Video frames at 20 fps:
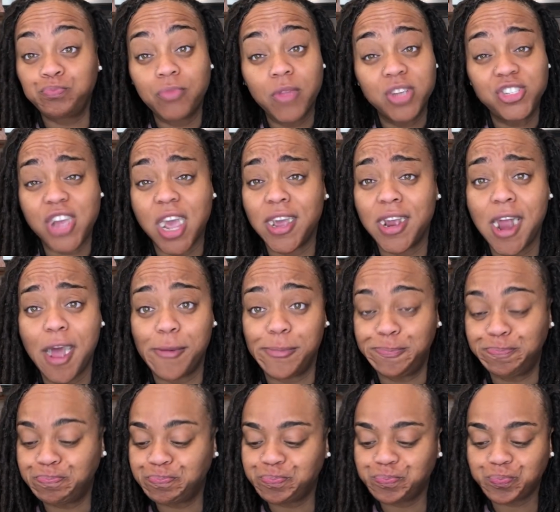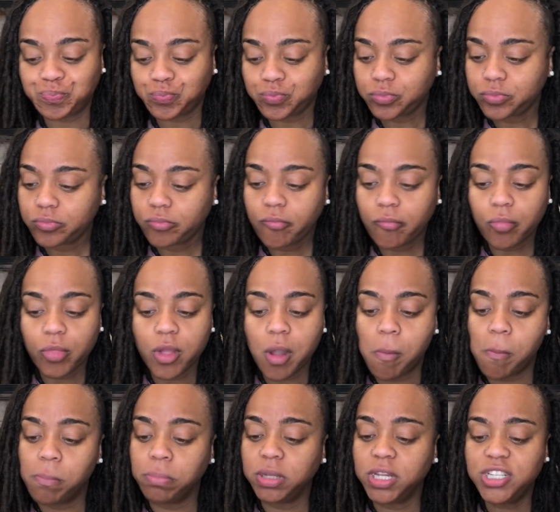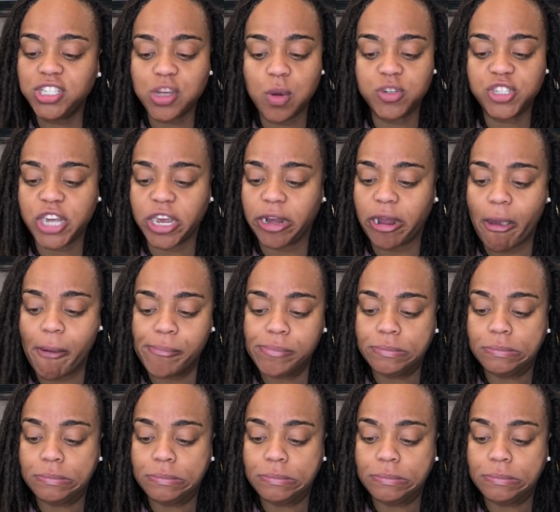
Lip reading: Check it out. Please go and check it out.